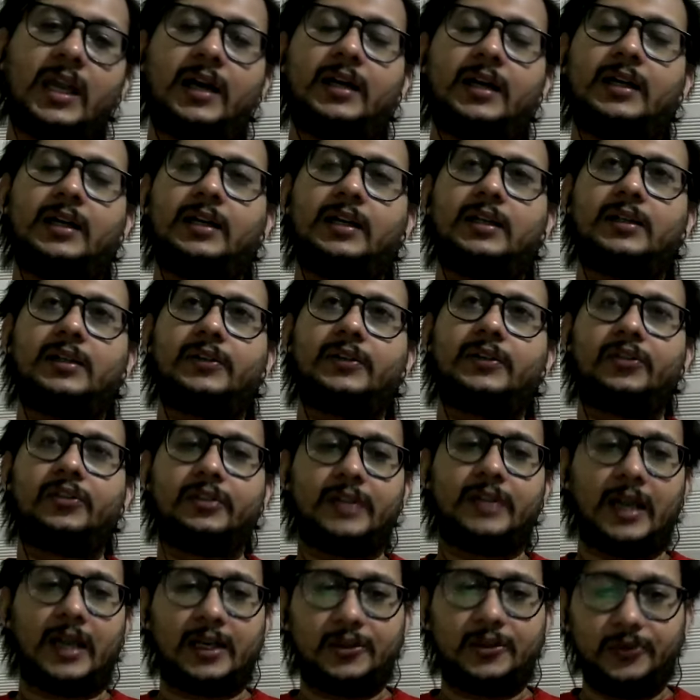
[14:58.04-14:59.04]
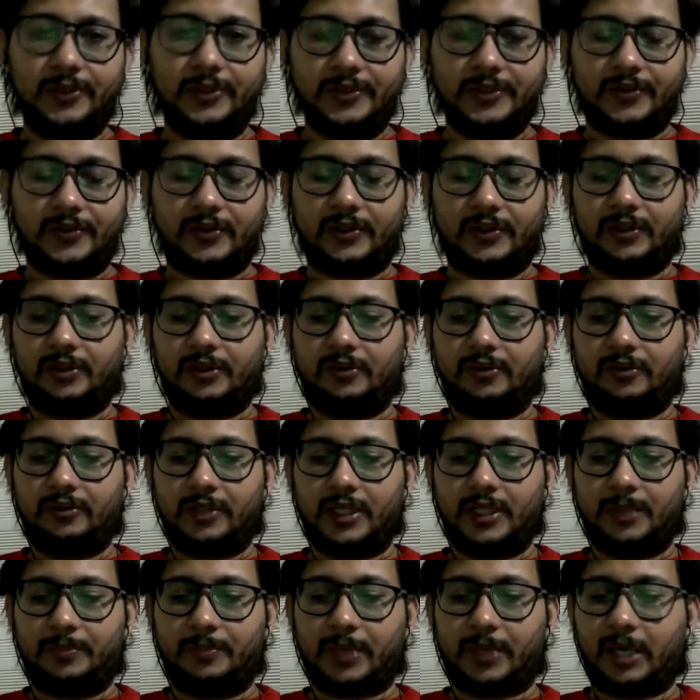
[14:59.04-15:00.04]
So that was,
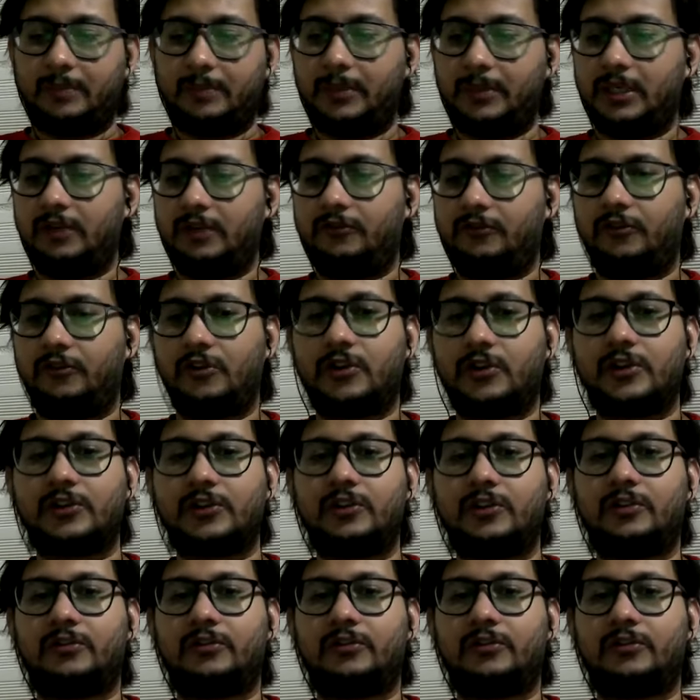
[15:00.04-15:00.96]
the primary focus